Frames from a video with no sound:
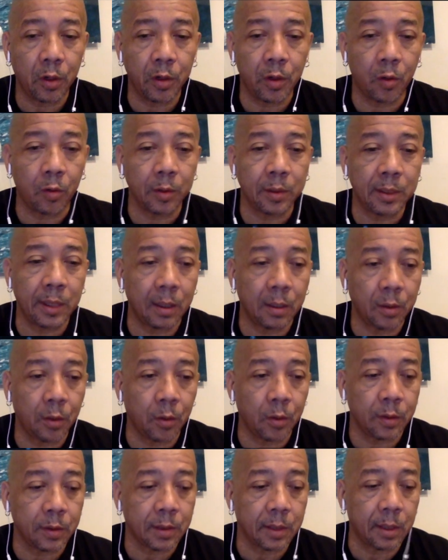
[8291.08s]
down
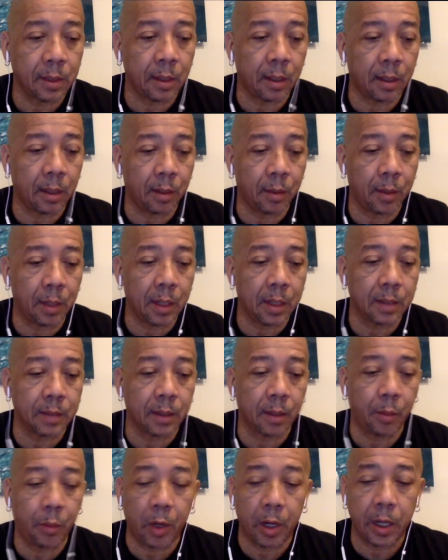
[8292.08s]
10000 because
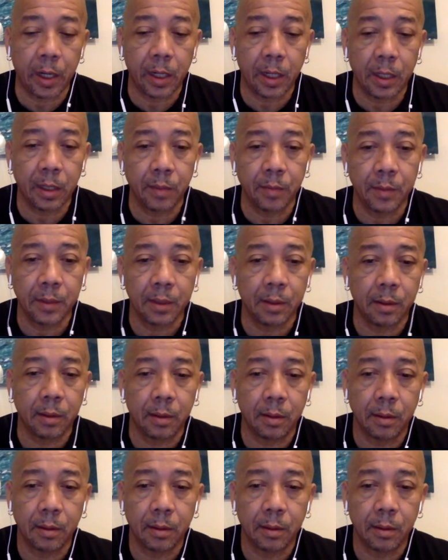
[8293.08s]
pride and them